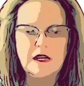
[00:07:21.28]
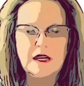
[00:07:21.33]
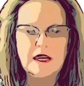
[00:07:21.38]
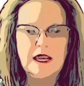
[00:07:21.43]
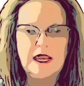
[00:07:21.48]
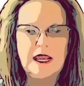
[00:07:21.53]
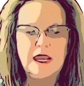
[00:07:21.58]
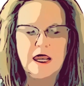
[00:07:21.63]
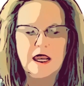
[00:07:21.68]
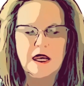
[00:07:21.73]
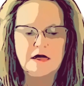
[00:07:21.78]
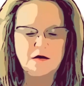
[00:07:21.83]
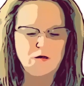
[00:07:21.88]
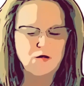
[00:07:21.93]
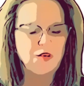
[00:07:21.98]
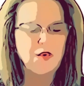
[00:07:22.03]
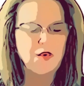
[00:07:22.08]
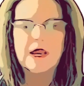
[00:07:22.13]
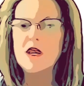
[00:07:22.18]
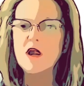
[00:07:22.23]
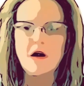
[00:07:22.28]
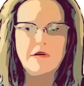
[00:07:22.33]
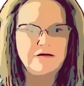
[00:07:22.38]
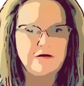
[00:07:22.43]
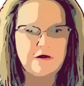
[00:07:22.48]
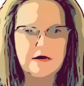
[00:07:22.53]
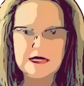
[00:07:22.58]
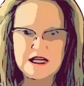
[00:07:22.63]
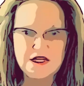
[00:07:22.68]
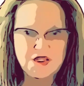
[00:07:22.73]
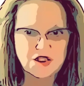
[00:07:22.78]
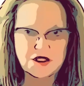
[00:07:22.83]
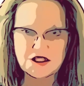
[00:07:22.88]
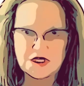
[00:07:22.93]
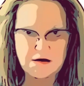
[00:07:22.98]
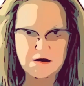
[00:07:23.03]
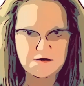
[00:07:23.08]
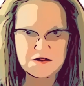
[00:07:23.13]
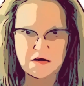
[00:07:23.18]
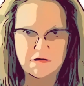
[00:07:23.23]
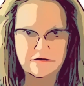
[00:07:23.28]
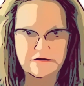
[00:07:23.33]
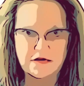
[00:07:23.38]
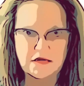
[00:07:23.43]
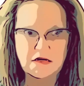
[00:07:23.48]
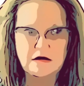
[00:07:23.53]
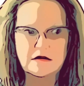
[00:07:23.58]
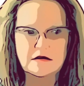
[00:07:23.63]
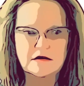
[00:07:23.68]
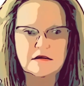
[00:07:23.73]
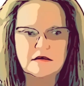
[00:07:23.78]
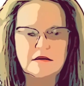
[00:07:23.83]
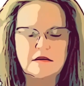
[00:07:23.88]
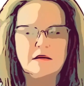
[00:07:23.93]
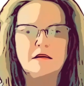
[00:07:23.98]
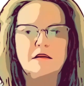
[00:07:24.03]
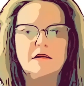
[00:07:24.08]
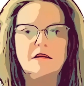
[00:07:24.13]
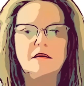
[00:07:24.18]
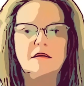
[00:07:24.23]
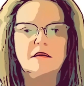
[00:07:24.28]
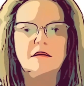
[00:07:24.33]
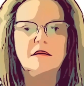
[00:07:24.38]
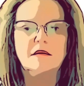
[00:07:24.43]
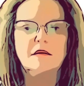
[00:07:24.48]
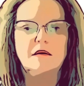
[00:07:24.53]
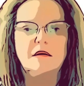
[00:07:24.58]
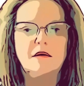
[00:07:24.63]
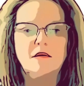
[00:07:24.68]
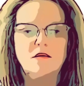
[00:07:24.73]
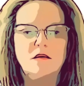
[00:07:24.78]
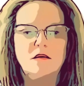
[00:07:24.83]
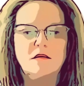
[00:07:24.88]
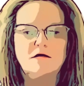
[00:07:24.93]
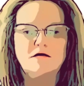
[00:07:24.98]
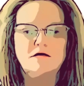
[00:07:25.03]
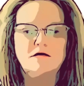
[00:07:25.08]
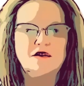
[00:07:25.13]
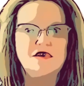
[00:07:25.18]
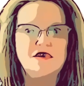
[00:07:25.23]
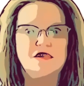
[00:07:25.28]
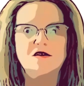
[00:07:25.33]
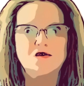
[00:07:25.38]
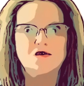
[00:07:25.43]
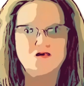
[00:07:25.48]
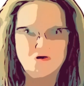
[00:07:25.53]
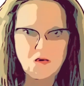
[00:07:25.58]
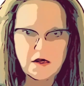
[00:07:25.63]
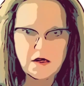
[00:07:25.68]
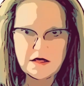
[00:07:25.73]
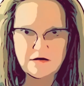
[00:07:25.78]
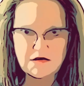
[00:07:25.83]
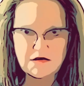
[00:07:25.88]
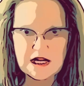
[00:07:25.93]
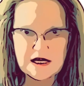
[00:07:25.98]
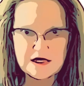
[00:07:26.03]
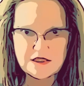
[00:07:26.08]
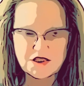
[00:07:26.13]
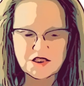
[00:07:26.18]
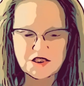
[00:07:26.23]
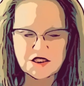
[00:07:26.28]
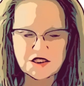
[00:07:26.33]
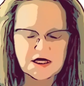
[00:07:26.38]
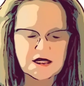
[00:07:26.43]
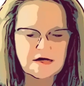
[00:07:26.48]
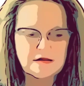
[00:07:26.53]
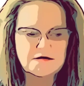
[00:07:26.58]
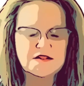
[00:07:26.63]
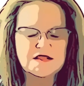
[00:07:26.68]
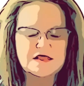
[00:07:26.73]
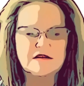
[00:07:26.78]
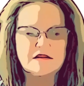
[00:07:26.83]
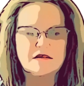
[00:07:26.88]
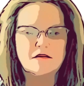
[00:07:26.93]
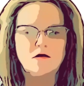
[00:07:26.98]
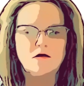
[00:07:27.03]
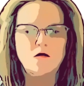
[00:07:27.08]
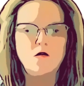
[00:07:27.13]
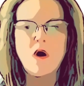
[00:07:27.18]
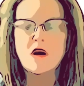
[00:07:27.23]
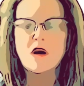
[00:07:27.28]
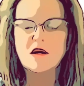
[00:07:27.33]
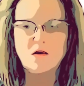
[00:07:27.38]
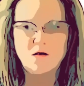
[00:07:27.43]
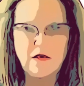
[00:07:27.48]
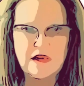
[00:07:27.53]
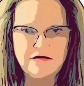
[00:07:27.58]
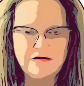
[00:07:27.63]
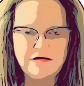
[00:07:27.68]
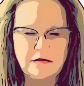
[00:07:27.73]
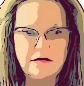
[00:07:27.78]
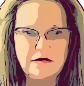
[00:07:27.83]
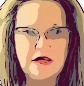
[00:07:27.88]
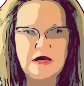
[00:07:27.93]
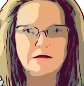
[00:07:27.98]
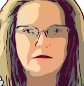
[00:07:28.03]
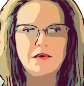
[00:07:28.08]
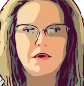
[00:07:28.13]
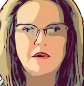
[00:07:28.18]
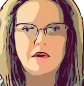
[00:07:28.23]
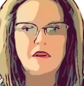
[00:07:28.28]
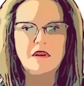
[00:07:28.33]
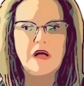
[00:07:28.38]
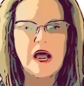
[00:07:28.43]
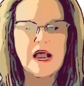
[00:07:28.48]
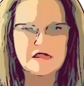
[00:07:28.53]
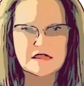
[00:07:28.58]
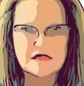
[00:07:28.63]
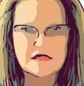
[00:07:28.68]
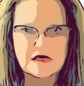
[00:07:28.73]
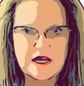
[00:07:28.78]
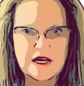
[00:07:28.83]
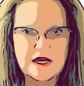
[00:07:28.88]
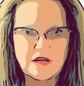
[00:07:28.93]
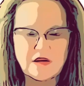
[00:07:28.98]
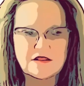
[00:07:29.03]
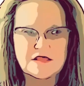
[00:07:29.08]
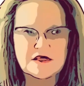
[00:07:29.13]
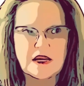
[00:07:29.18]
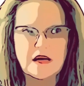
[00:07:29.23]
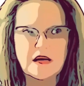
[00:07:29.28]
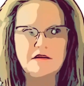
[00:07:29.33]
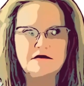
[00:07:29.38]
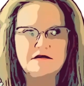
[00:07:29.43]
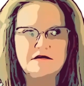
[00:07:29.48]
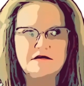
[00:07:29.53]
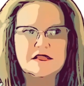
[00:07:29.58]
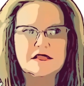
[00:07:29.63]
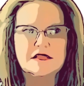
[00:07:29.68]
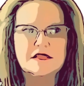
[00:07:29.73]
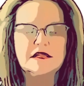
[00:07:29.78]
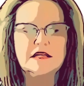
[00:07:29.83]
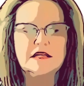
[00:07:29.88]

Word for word: and break off relationships over, destroy relationships, walk away from people, isolate ourselves.